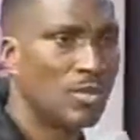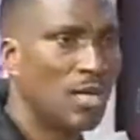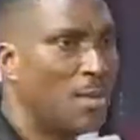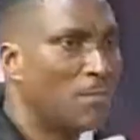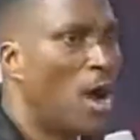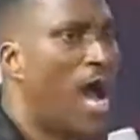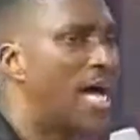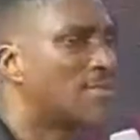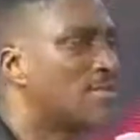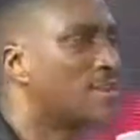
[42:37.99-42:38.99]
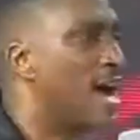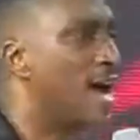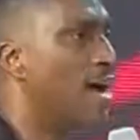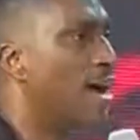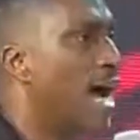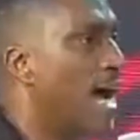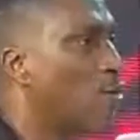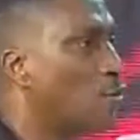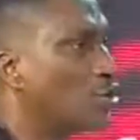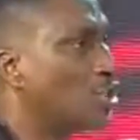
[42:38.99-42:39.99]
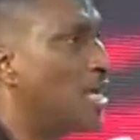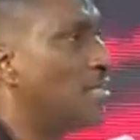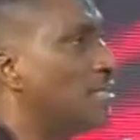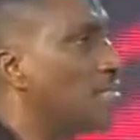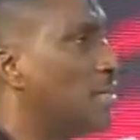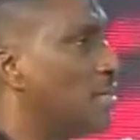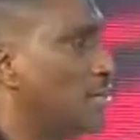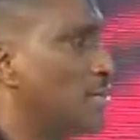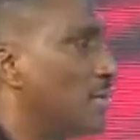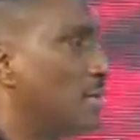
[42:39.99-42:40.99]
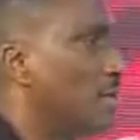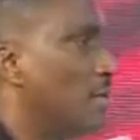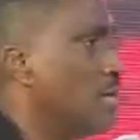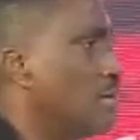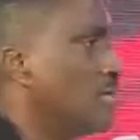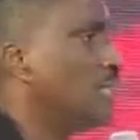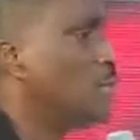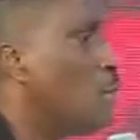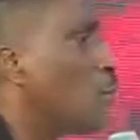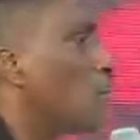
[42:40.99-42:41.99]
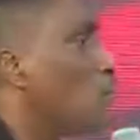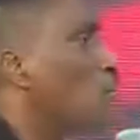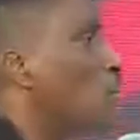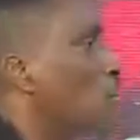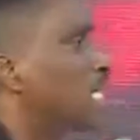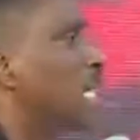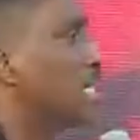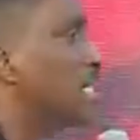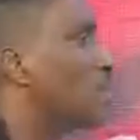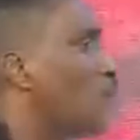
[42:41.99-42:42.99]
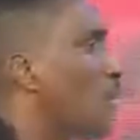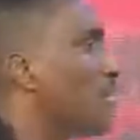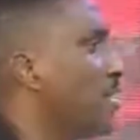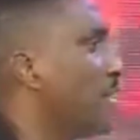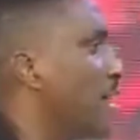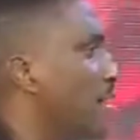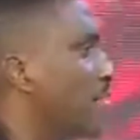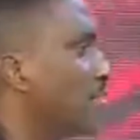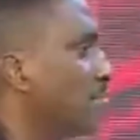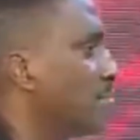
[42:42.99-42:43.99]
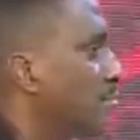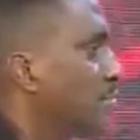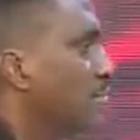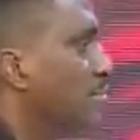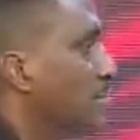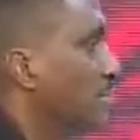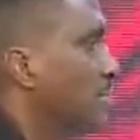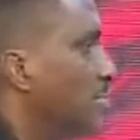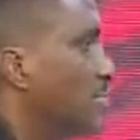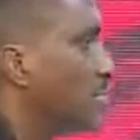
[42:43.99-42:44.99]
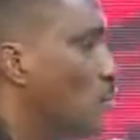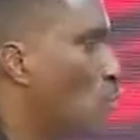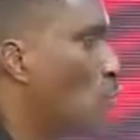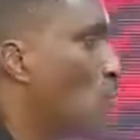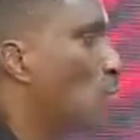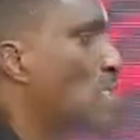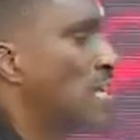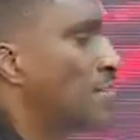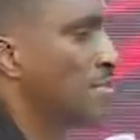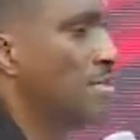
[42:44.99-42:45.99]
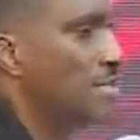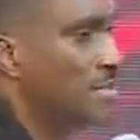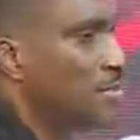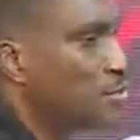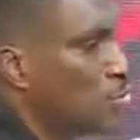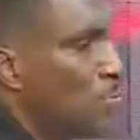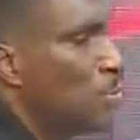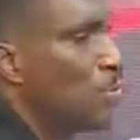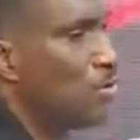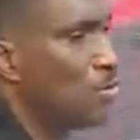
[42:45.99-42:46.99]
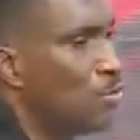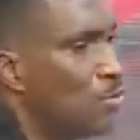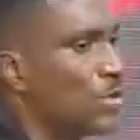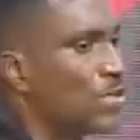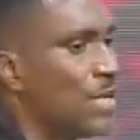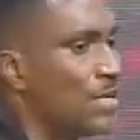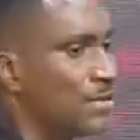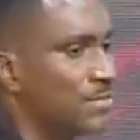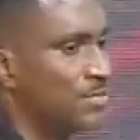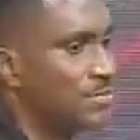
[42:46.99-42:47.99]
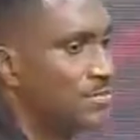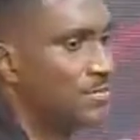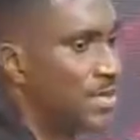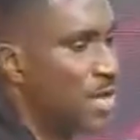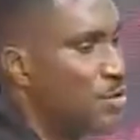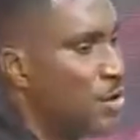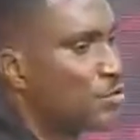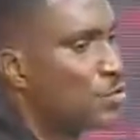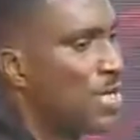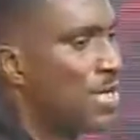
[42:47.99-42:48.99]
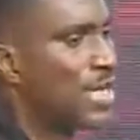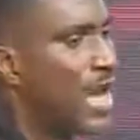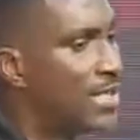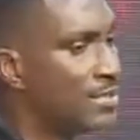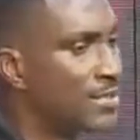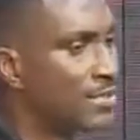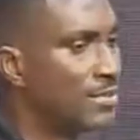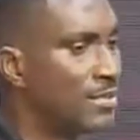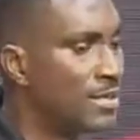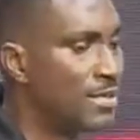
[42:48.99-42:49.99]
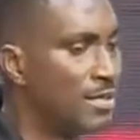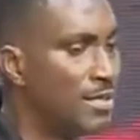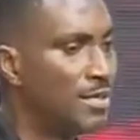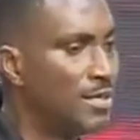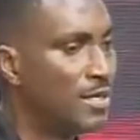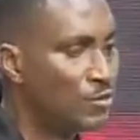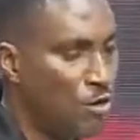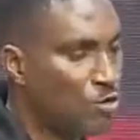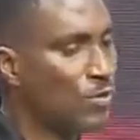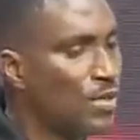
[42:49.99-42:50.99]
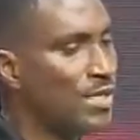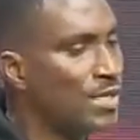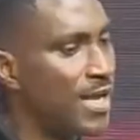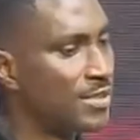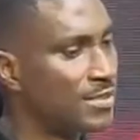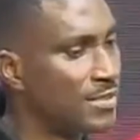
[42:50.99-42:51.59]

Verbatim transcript: Ebro Atia Agoshalidre. No good hotel in Warri here. No good hotel, really. Show me one good hotel. Not only that, not only that.